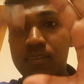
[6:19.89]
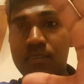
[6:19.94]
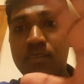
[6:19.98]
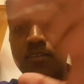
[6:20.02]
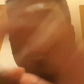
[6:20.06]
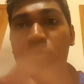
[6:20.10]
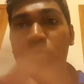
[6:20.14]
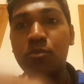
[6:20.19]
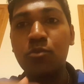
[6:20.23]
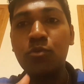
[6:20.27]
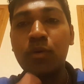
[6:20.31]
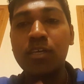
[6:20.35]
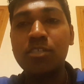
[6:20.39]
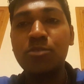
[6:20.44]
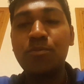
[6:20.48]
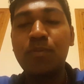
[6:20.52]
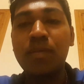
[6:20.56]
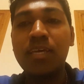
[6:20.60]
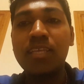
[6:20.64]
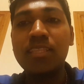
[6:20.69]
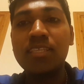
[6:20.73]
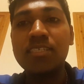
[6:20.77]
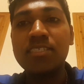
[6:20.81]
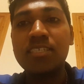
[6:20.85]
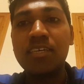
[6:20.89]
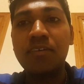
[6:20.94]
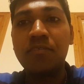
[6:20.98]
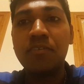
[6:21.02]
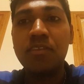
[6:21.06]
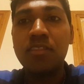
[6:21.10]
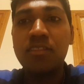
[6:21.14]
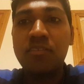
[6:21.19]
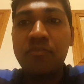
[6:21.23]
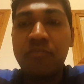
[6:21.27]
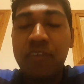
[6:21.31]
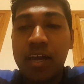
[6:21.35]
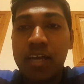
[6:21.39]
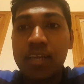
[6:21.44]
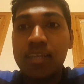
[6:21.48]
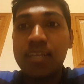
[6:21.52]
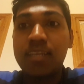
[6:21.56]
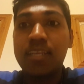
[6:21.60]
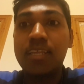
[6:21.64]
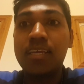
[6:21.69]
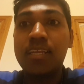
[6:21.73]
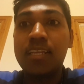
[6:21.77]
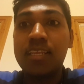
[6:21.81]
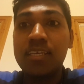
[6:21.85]
to explain the seventh fact,
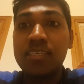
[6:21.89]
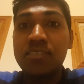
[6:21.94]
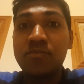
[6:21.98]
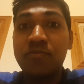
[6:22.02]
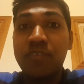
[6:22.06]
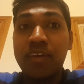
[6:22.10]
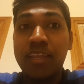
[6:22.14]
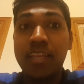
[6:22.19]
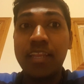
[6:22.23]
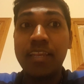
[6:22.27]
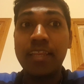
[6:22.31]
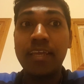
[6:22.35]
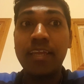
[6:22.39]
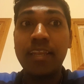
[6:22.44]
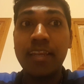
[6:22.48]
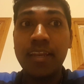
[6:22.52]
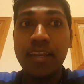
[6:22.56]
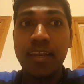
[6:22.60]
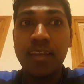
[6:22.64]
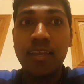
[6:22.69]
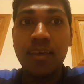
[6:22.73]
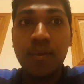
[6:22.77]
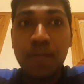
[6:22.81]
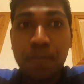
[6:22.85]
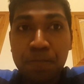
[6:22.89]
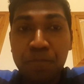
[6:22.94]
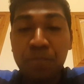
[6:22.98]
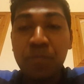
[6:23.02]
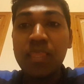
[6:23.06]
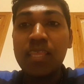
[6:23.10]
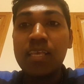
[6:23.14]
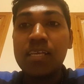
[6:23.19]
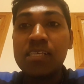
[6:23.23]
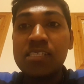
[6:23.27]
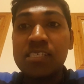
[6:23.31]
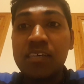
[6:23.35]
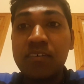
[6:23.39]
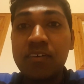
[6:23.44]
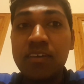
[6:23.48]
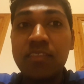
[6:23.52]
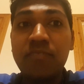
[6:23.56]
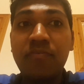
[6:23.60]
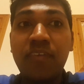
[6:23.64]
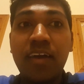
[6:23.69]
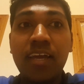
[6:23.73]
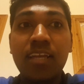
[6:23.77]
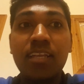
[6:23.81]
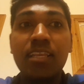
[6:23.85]
it is very needed.
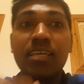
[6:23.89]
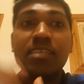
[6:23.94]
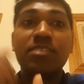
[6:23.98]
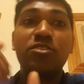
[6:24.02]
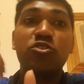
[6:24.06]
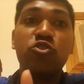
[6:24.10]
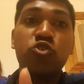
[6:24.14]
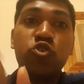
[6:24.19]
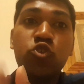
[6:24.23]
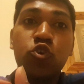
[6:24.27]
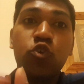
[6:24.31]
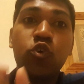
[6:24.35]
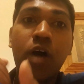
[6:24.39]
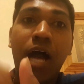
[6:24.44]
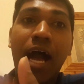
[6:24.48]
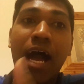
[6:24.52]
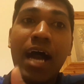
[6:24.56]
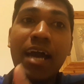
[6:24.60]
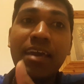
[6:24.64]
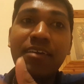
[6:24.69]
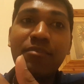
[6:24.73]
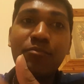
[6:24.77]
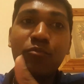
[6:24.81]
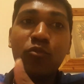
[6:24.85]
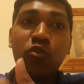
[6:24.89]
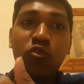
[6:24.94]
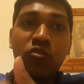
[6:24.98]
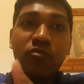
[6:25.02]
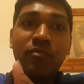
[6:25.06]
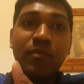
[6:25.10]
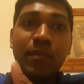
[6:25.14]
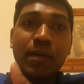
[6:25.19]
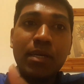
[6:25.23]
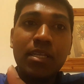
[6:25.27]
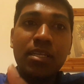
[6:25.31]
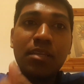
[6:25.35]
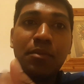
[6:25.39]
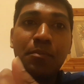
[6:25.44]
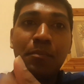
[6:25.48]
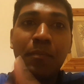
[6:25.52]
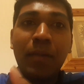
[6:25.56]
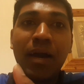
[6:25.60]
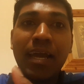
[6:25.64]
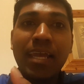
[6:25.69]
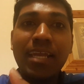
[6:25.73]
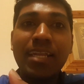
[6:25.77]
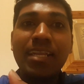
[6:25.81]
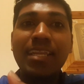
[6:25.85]
Seventh fact is your eye movement
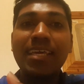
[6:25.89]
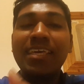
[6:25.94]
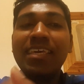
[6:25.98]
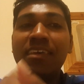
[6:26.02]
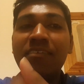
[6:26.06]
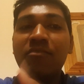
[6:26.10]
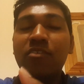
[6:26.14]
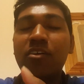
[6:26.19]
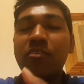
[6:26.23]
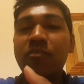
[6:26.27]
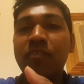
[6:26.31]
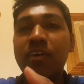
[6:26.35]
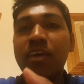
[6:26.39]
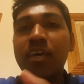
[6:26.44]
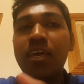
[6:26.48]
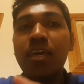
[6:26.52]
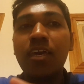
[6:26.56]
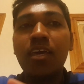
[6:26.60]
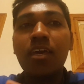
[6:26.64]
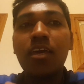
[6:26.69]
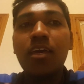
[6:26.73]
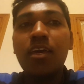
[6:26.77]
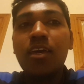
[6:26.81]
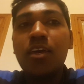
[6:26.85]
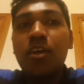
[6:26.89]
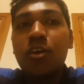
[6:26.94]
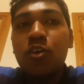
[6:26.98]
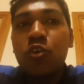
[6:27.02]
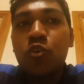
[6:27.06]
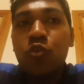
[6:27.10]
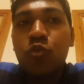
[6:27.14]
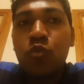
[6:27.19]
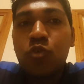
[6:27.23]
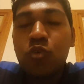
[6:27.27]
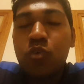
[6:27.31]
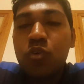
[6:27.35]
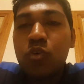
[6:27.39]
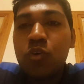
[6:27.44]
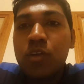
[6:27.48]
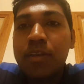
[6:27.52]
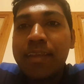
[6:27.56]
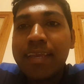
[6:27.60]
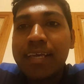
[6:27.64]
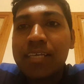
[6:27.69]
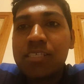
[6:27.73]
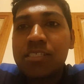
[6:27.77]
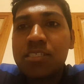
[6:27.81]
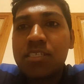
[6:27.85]
might give away your
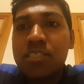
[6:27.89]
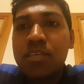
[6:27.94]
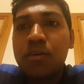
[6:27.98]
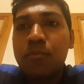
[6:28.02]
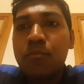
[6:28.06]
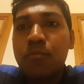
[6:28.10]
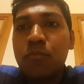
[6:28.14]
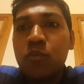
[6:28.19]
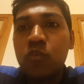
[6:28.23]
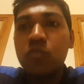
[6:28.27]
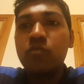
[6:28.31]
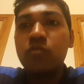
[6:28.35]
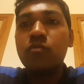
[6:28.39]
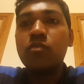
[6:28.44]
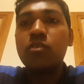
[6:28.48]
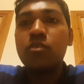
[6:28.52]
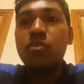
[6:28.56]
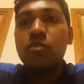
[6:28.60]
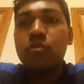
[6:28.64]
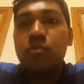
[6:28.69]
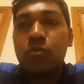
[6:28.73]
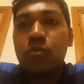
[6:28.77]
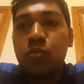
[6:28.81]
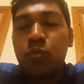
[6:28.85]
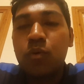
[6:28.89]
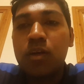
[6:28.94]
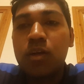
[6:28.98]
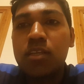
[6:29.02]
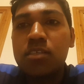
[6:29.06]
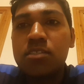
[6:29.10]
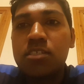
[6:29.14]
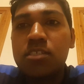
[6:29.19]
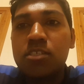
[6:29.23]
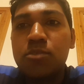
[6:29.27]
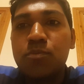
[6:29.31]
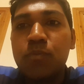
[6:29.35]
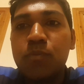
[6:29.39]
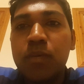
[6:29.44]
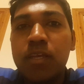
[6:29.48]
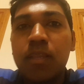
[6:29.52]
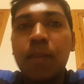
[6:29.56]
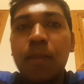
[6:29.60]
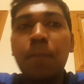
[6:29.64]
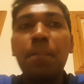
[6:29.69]
next move. What does this mean?